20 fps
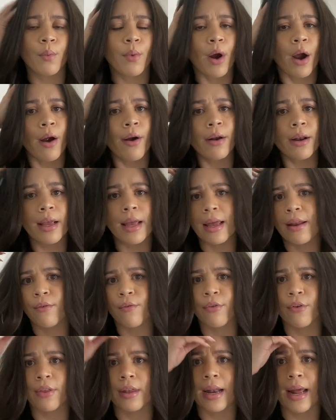We're already in
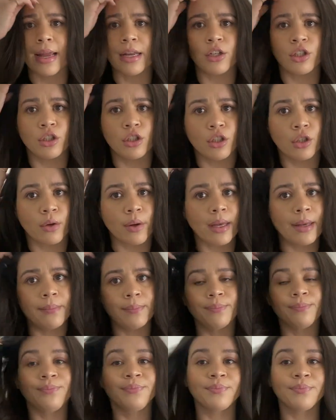for the night, just do it.